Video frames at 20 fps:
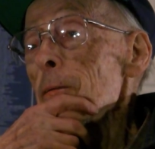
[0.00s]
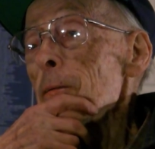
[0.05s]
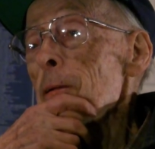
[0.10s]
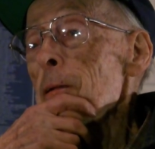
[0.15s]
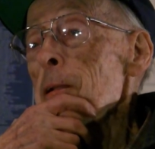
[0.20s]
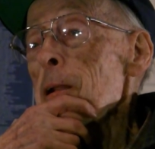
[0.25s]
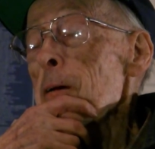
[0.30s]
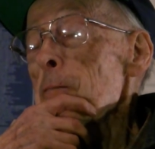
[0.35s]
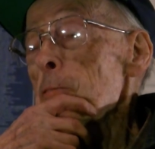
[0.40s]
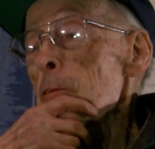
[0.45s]

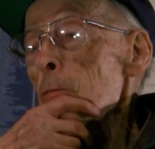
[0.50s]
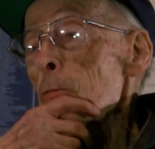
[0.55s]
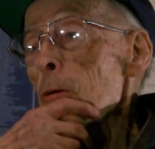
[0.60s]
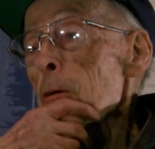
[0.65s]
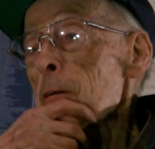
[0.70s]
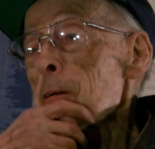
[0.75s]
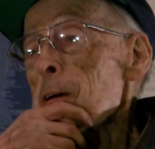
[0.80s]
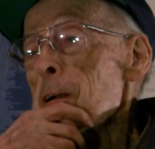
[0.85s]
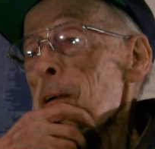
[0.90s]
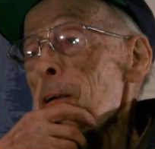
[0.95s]
He loves to
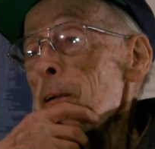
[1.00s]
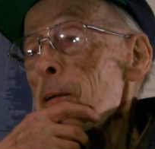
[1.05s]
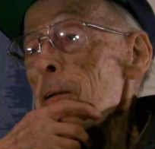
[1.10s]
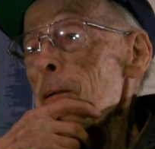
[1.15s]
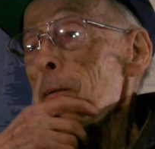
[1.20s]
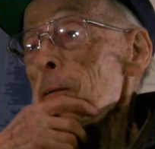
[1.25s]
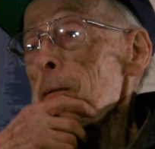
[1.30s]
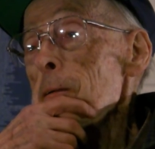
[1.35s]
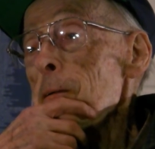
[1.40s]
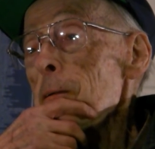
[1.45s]
work on
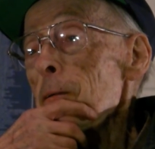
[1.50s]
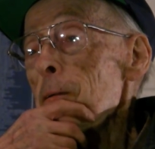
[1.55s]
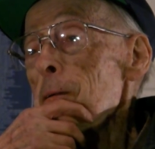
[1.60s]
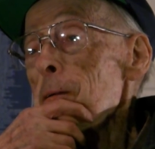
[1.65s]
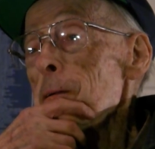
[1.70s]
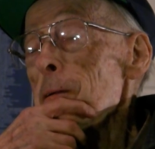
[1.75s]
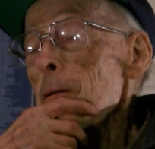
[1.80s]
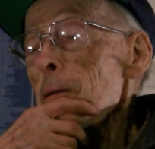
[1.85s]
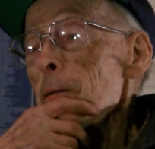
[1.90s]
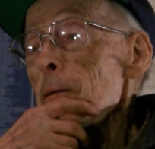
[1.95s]

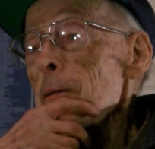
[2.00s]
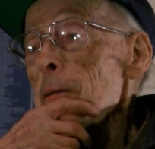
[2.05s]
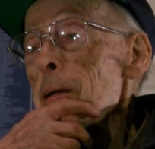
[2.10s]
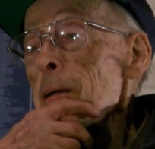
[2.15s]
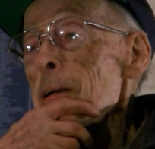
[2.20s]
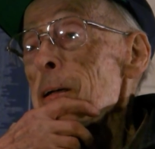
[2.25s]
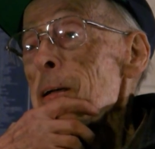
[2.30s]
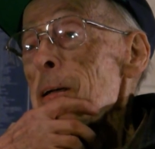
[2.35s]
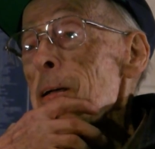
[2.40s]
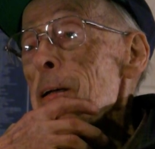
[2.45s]

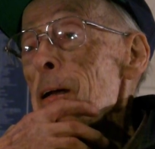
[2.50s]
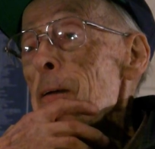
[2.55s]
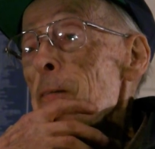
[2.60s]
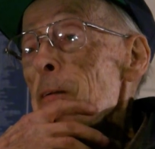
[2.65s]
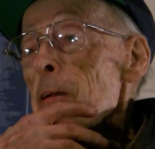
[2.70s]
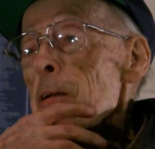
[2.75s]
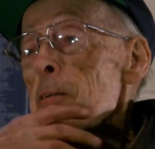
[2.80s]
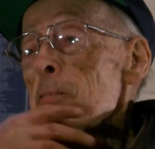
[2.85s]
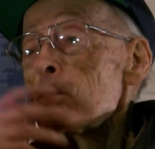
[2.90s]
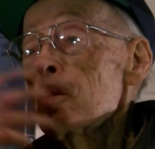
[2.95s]
it.
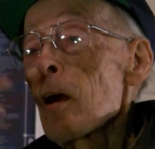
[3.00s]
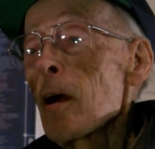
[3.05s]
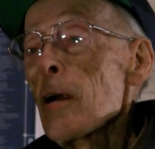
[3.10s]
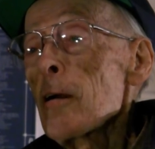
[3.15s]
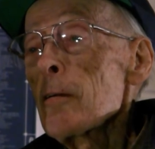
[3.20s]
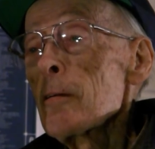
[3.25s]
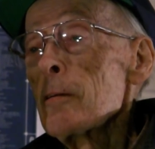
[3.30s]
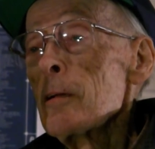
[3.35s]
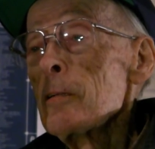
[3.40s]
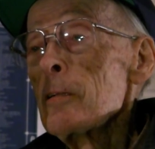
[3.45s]
Everything is
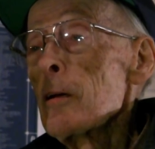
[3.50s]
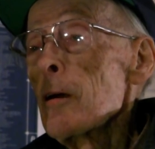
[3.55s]
hard.